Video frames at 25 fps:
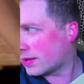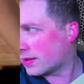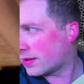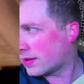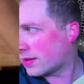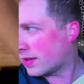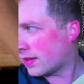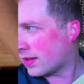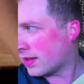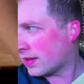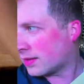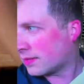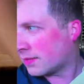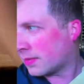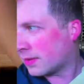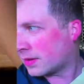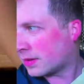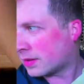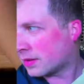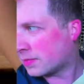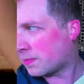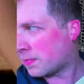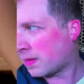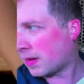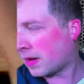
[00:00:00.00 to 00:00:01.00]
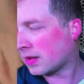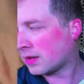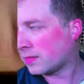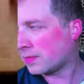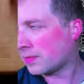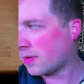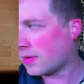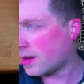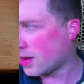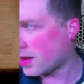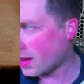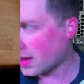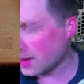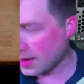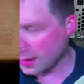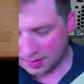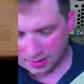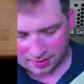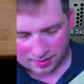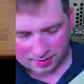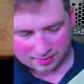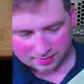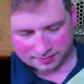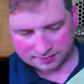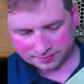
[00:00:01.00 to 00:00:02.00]
see as much as possible.
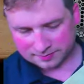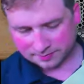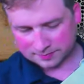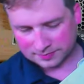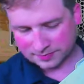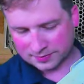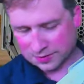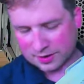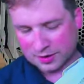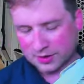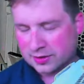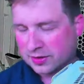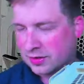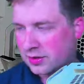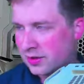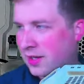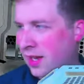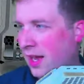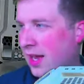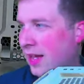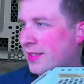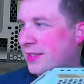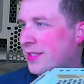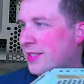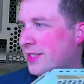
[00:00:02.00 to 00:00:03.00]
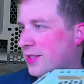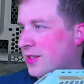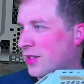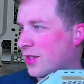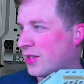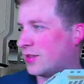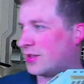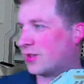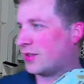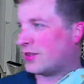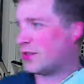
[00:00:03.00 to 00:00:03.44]
So it just looks